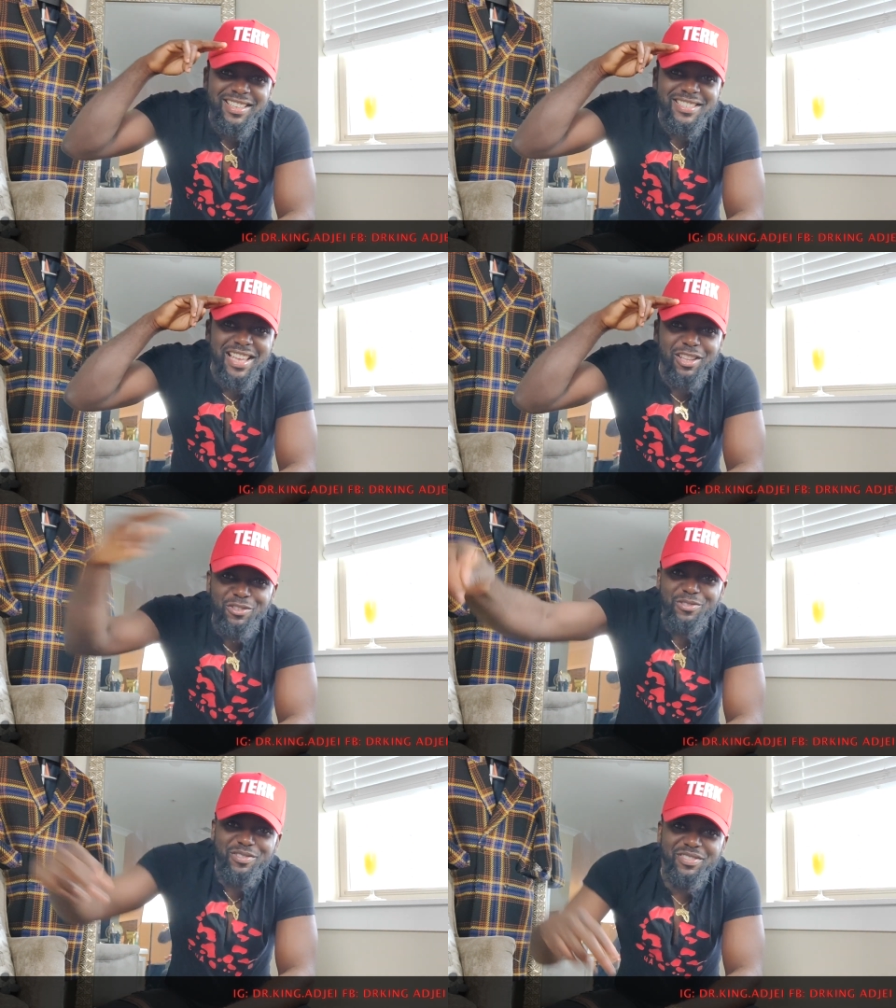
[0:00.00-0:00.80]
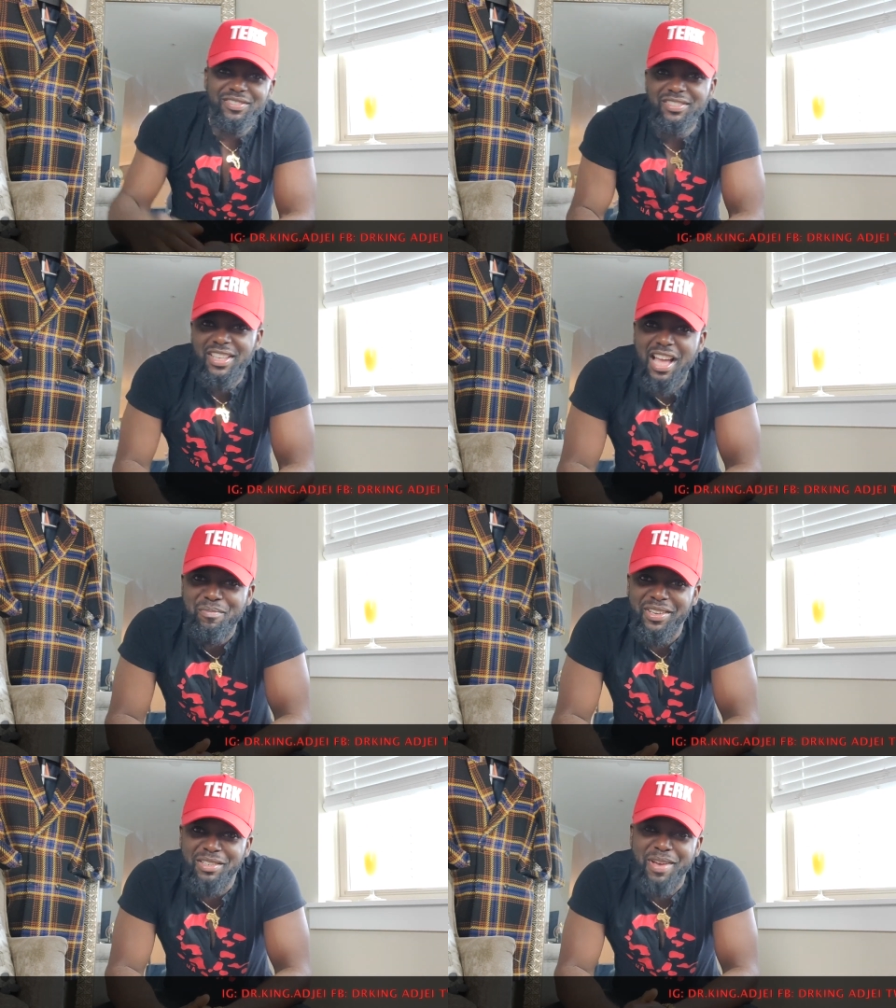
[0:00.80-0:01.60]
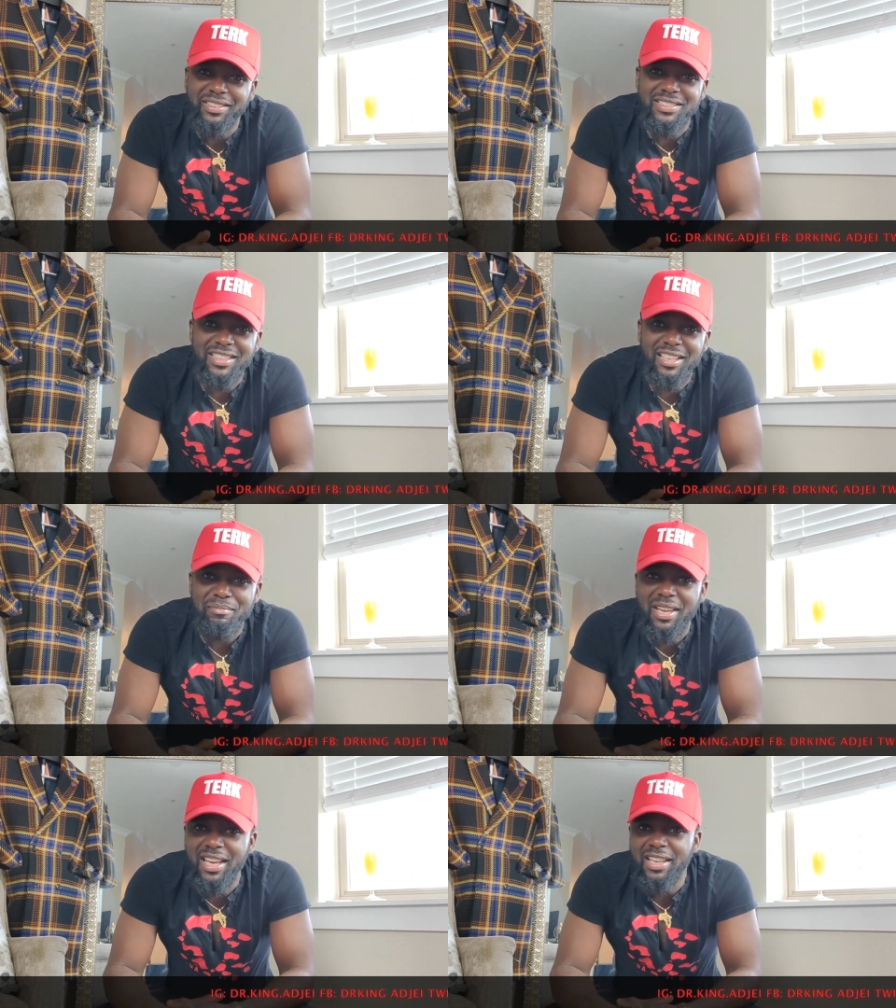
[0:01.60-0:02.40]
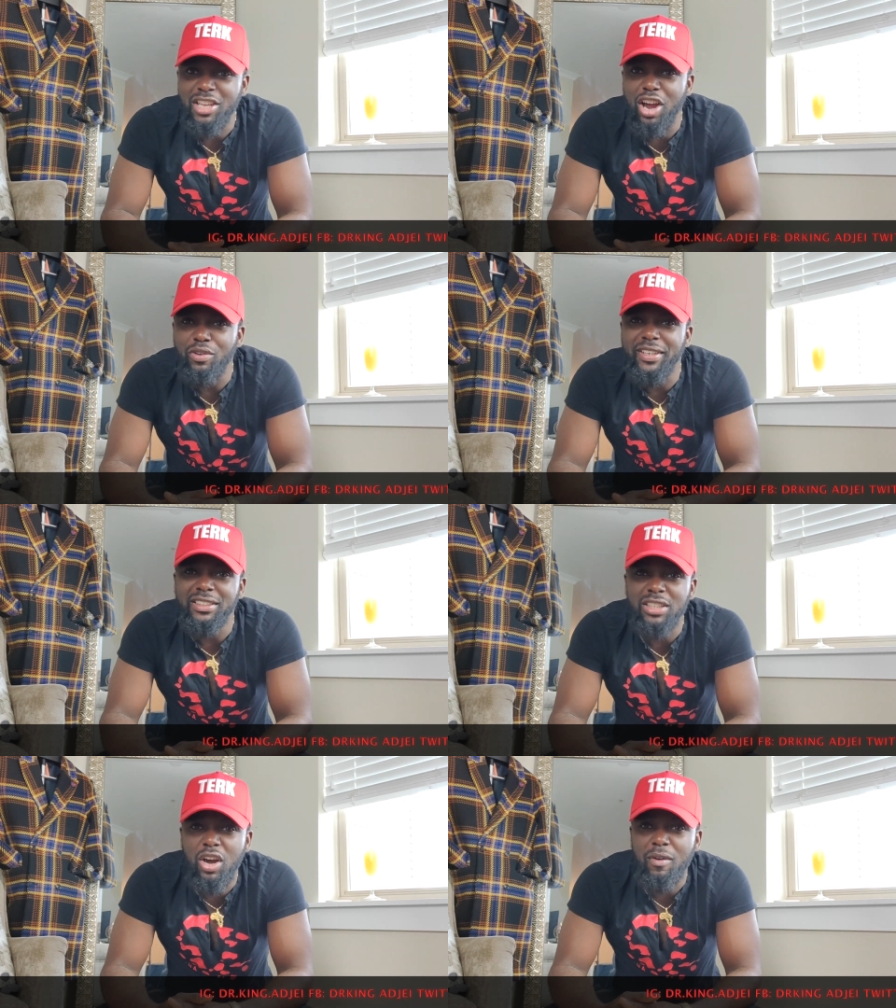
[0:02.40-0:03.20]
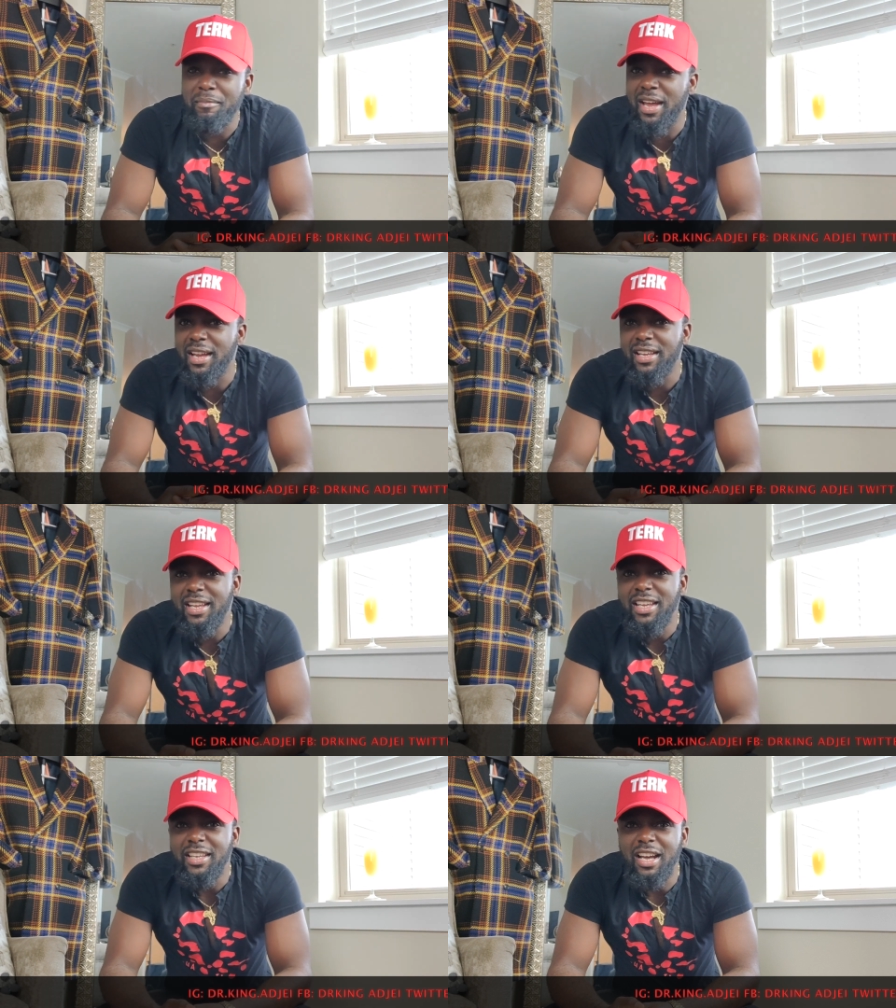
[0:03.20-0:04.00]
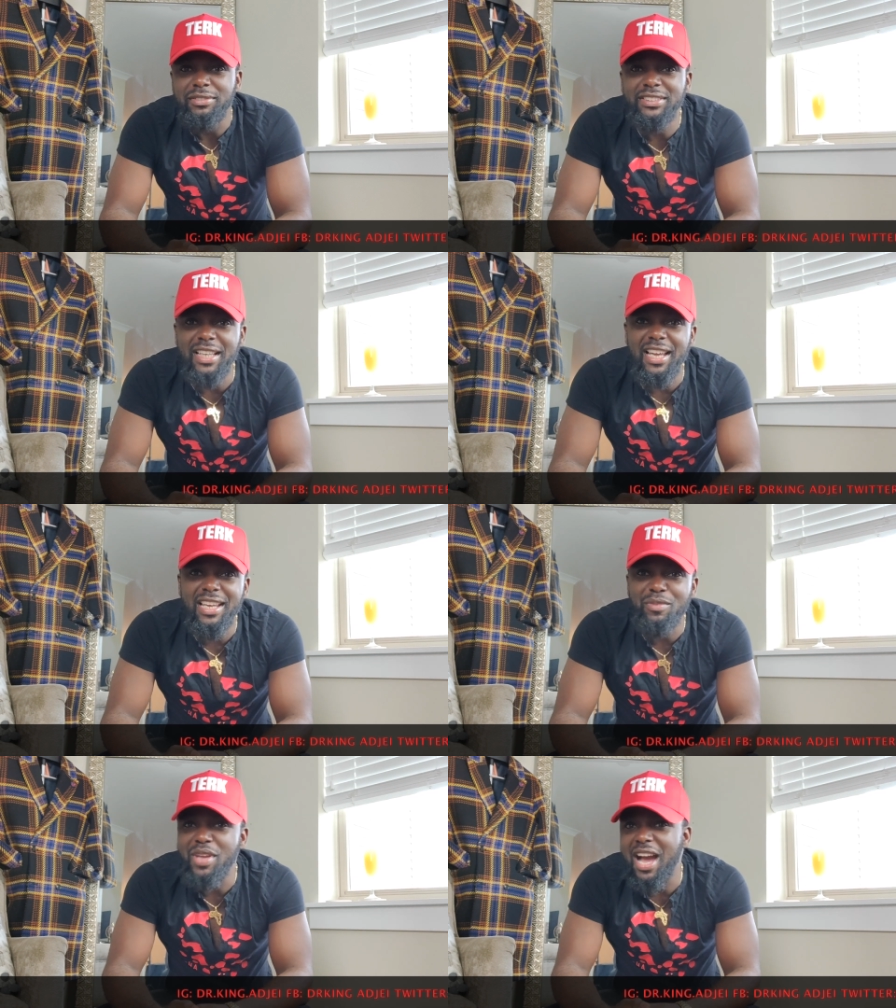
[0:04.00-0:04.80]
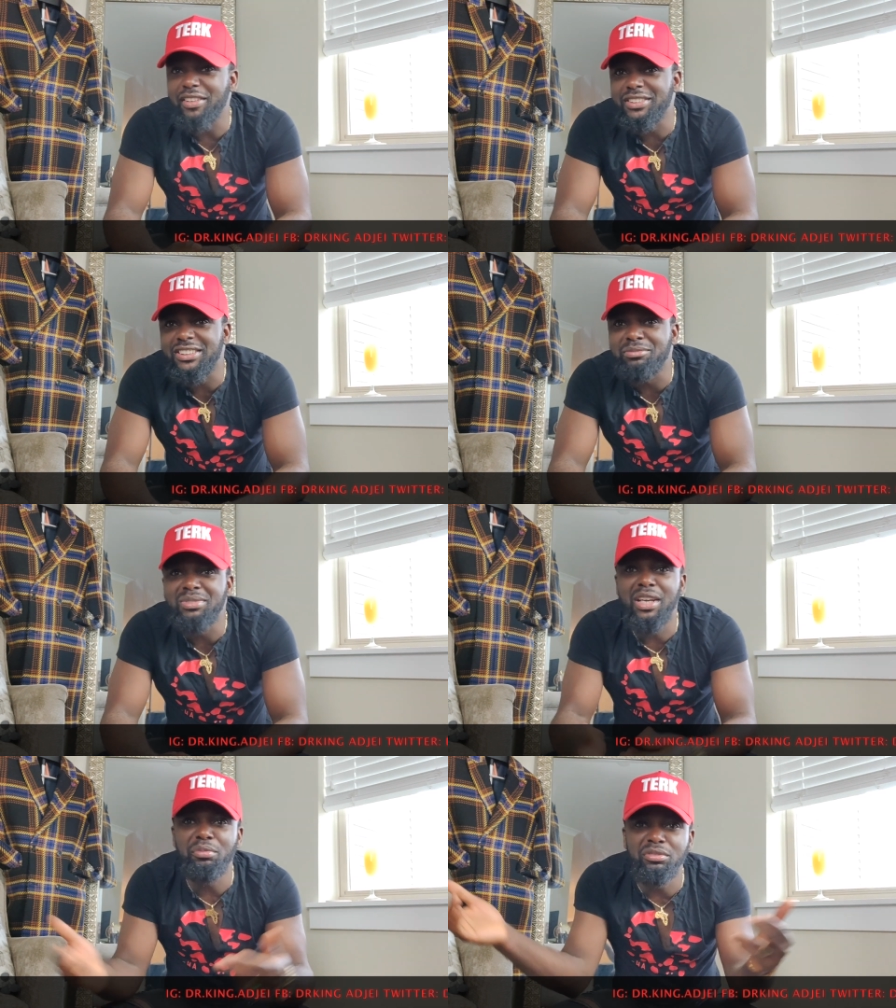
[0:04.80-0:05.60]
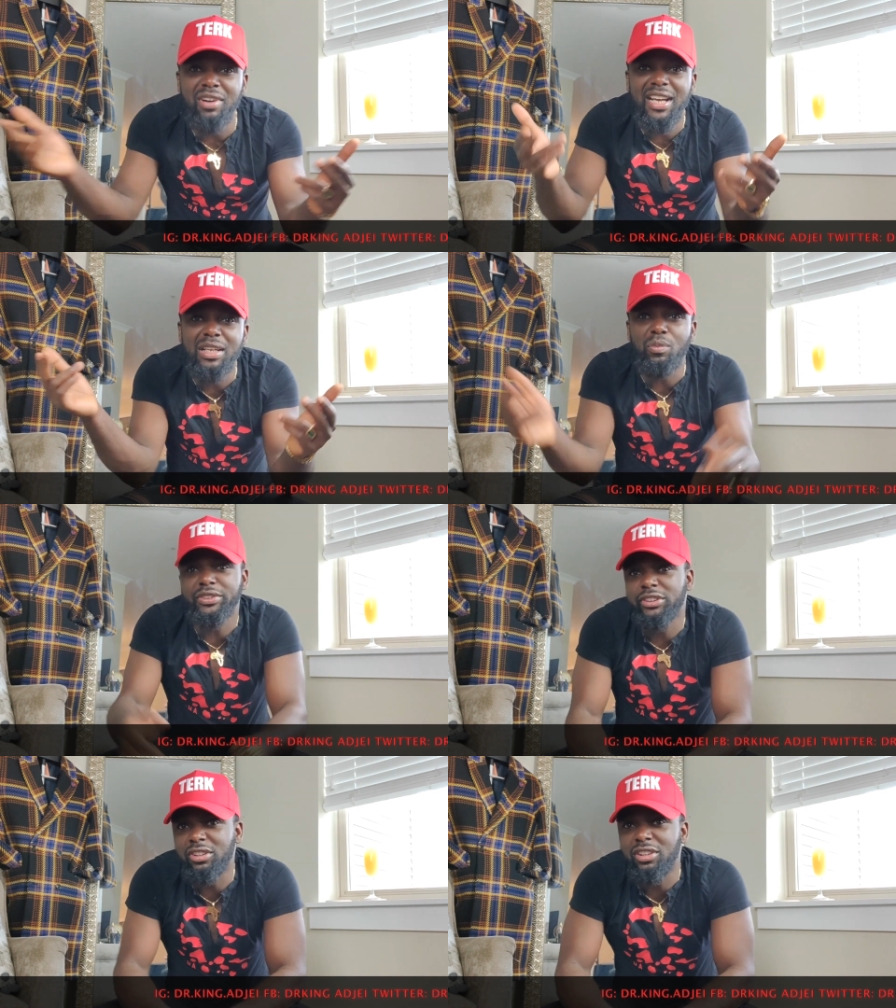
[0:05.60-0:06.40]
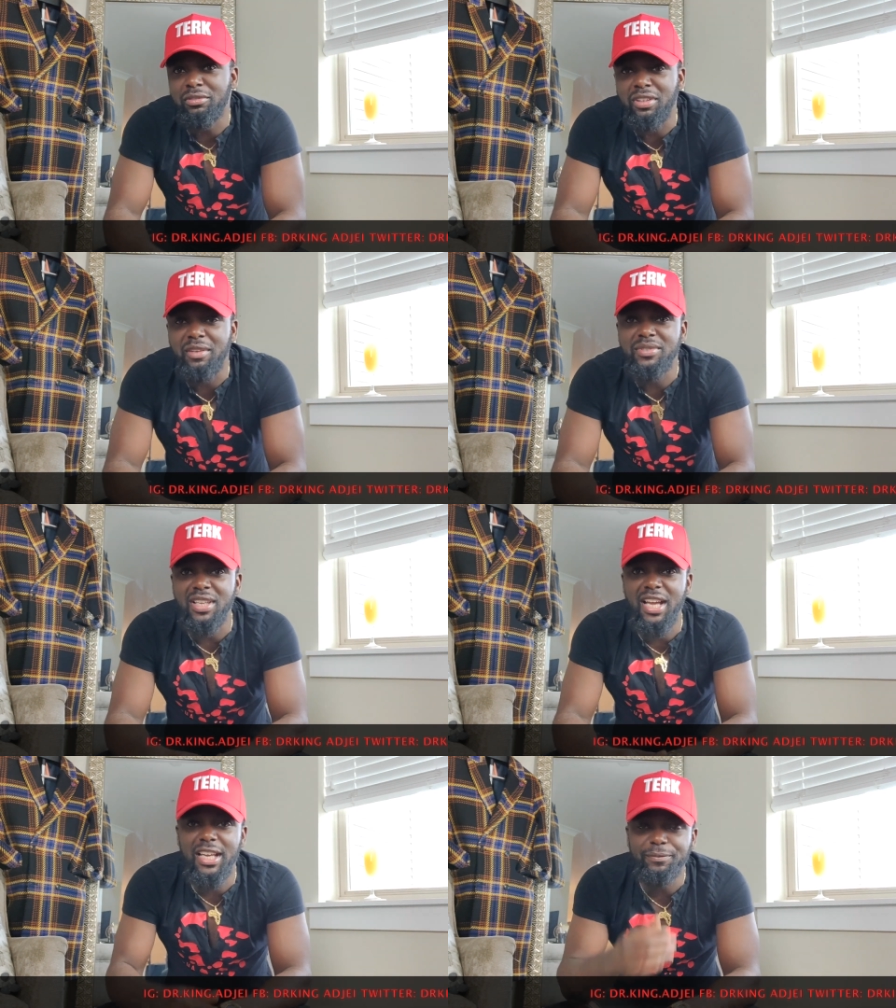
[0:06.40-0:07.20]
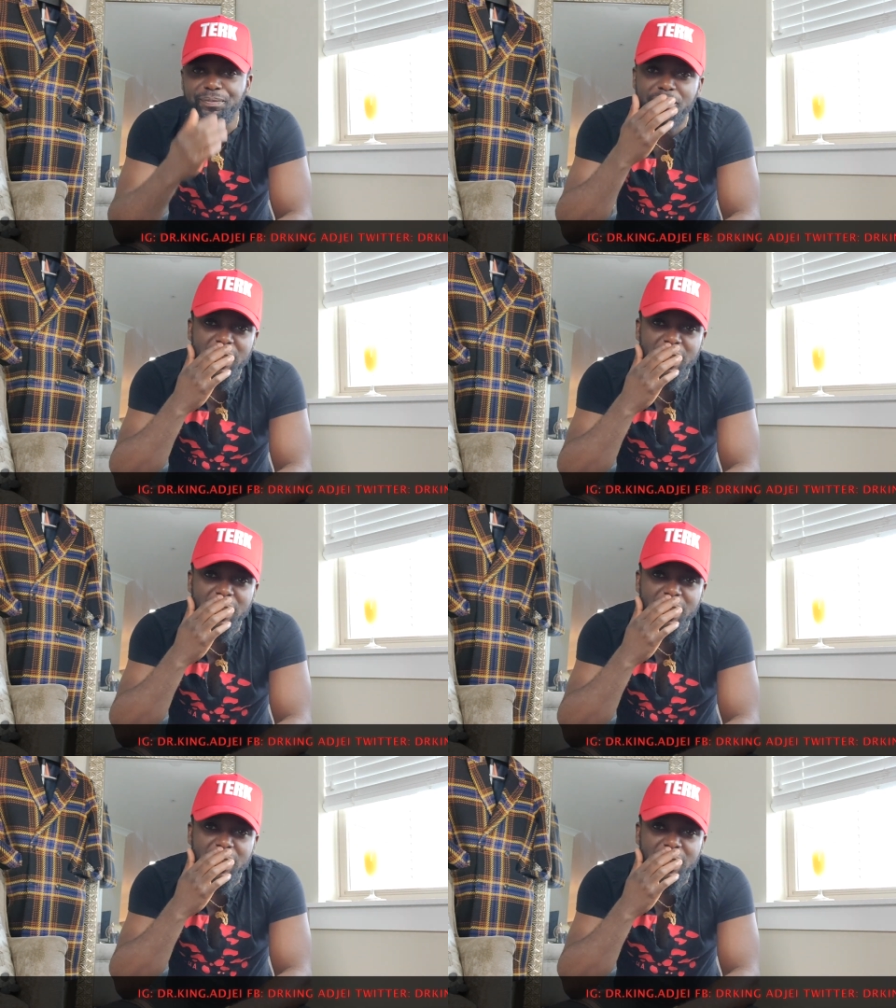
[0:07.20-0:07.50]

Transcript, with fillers: Salute. Happy Independence Day, man. Y'all already know, man. Know I'm saying? We out here, man. We rocking with y'all. Know I'm saying?